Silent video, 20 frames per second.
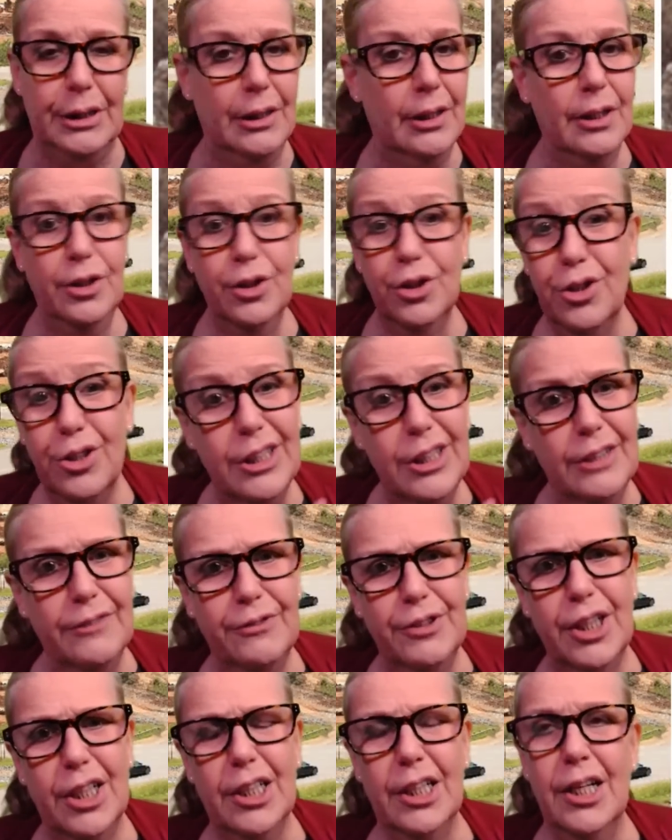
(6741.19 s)
You couldn't have
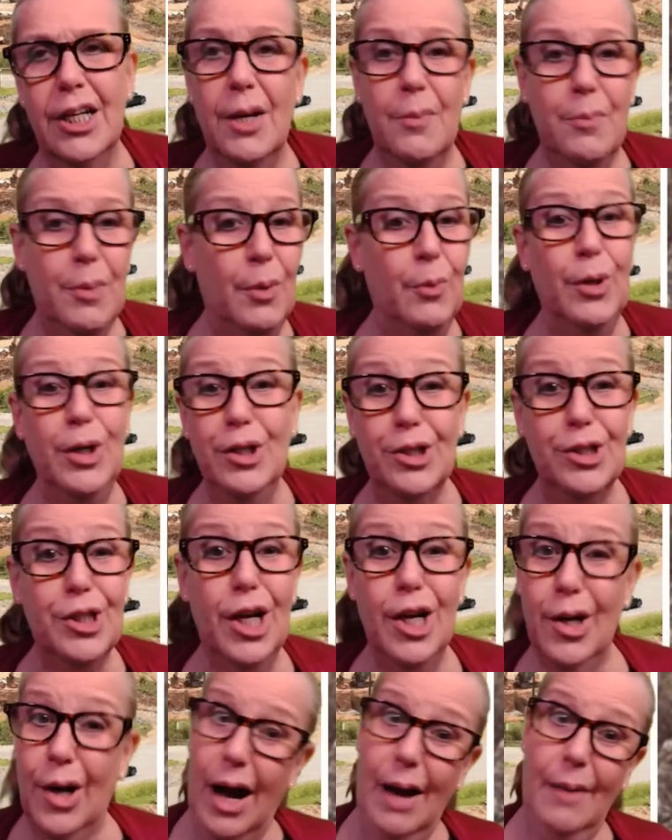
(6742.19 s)
done it. But when you say,
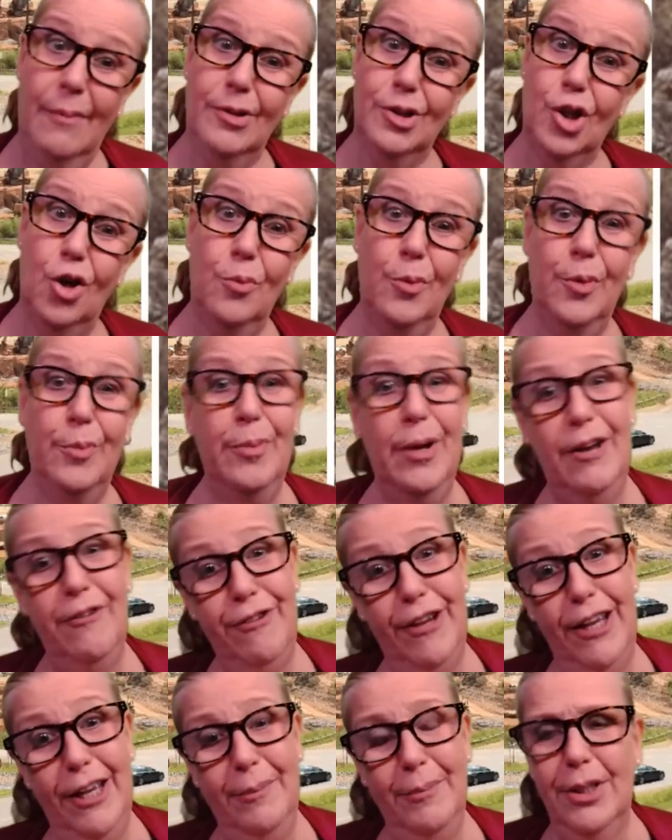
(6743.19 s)
I was home with my
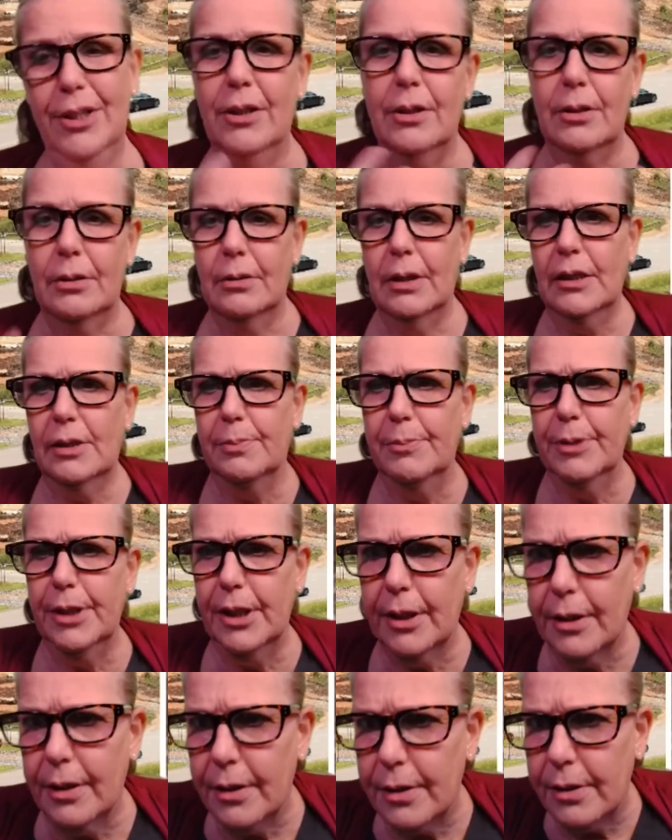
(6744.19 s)
family, that's
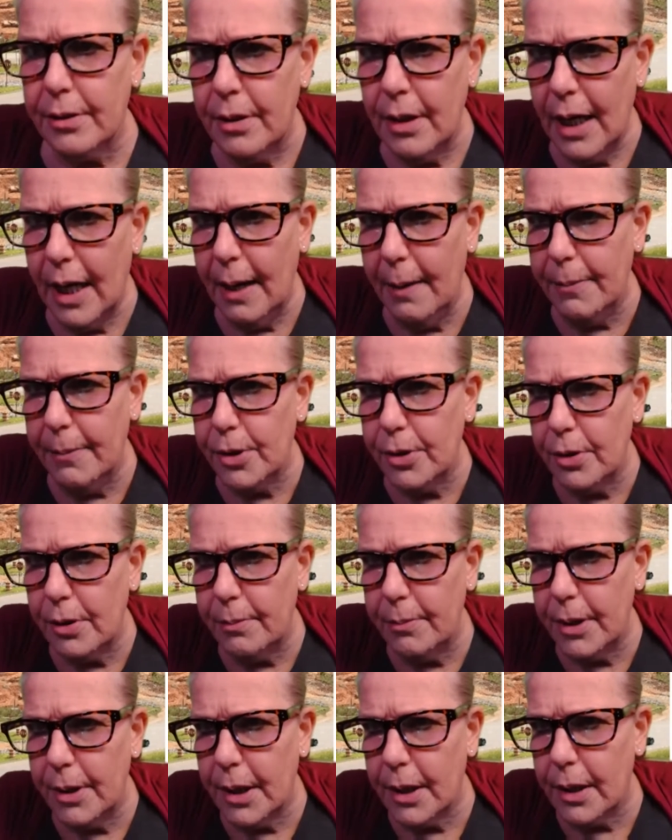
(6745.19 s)
meaningless. Absolutely
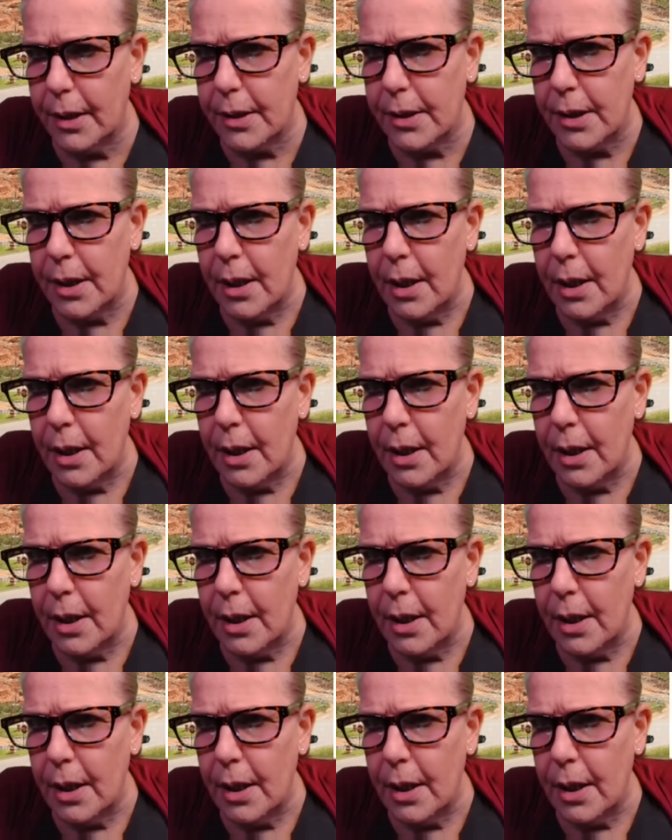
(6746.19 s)
meaningless.